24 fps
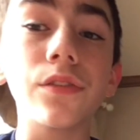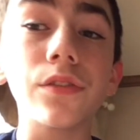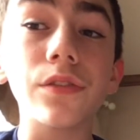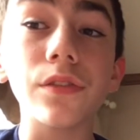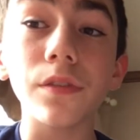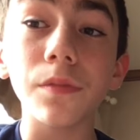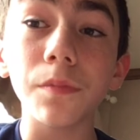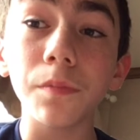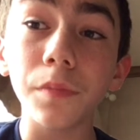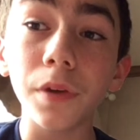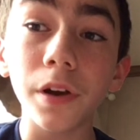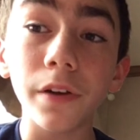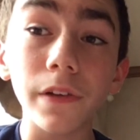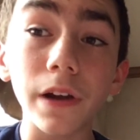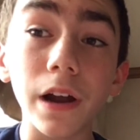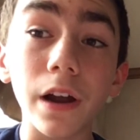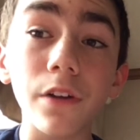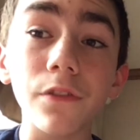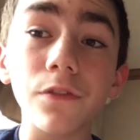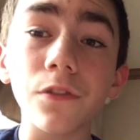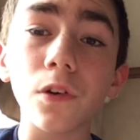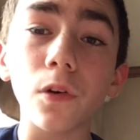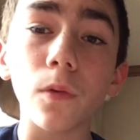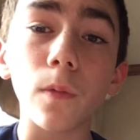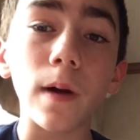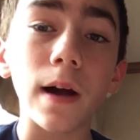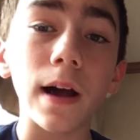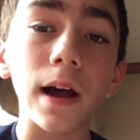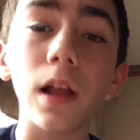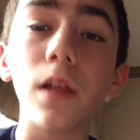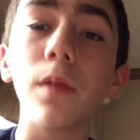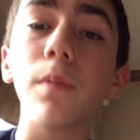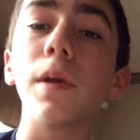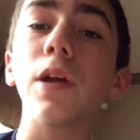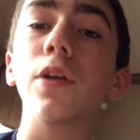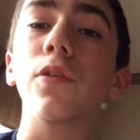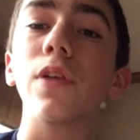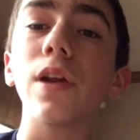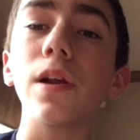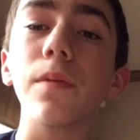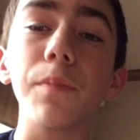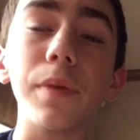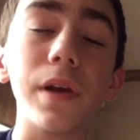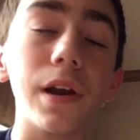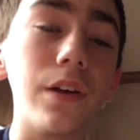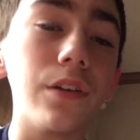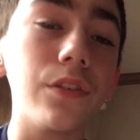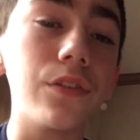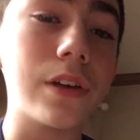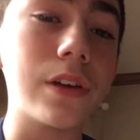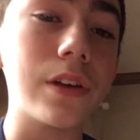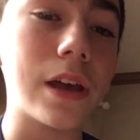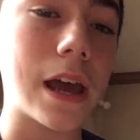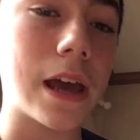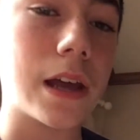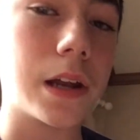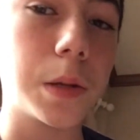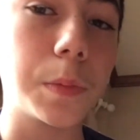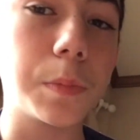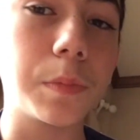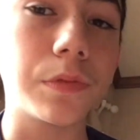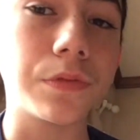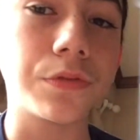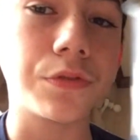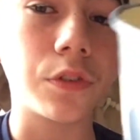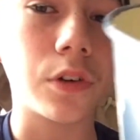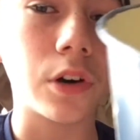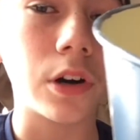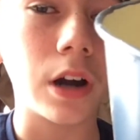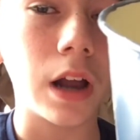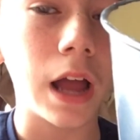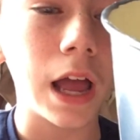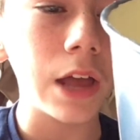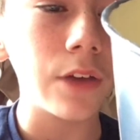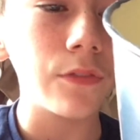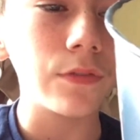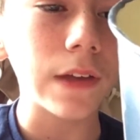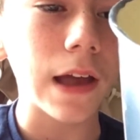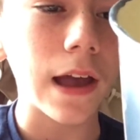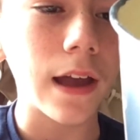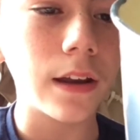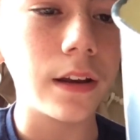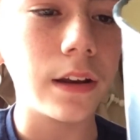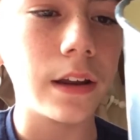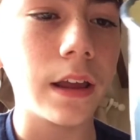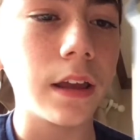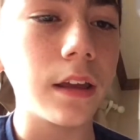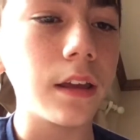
been around for a while. My grandparents had it before I've gotten it.